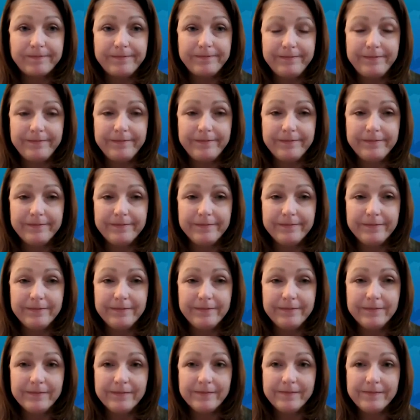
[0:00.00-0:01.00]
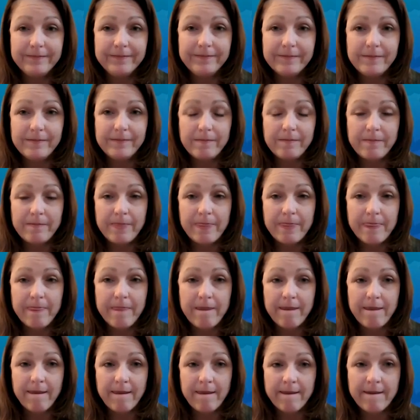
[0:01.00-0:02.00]

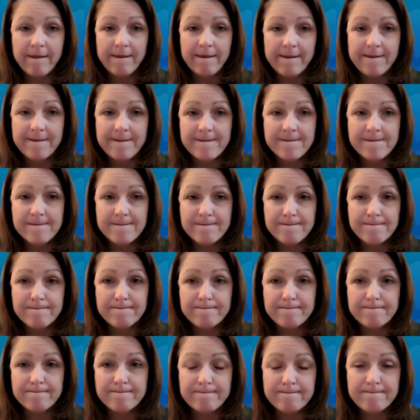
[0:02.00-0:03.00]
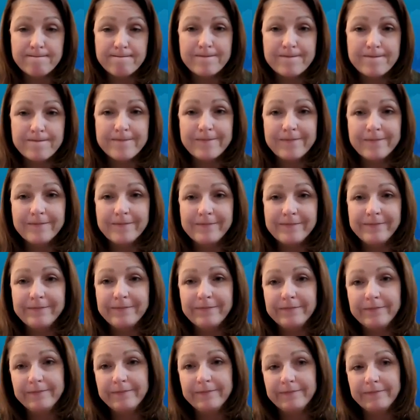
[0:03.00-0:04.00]

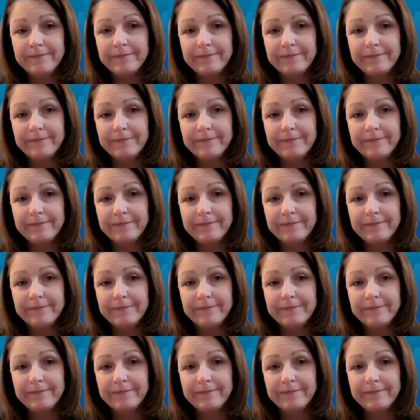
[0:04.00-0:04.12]
[no speech]